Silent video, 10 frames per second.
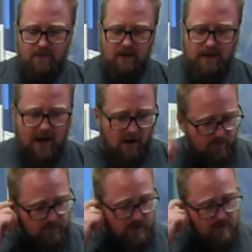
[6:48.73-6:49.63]
Now,
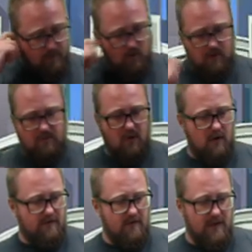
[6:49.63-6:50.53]
the important
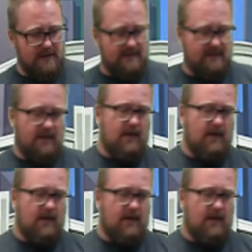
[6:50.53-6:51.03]
part for this,